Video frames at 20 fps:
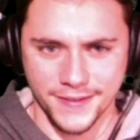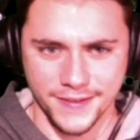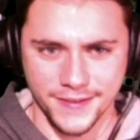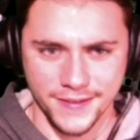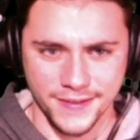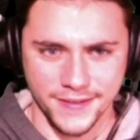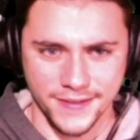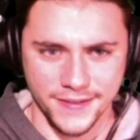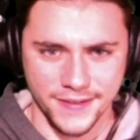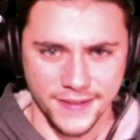
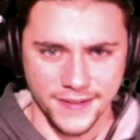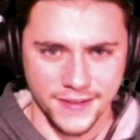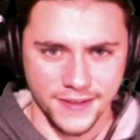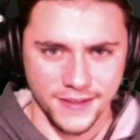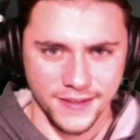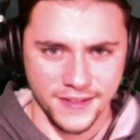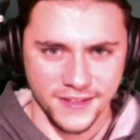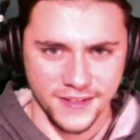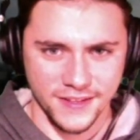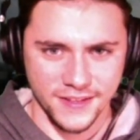
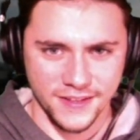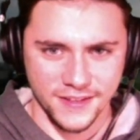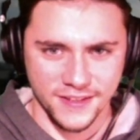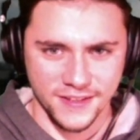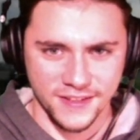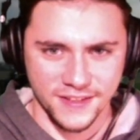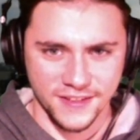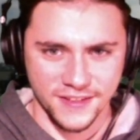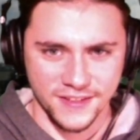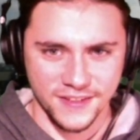
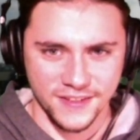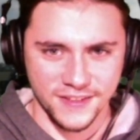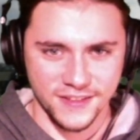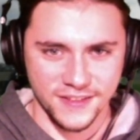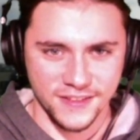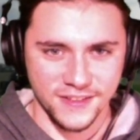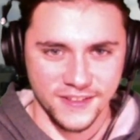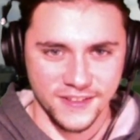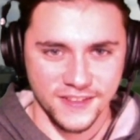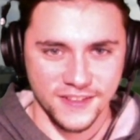
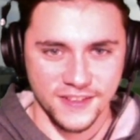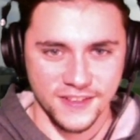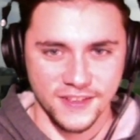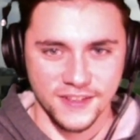[no speech]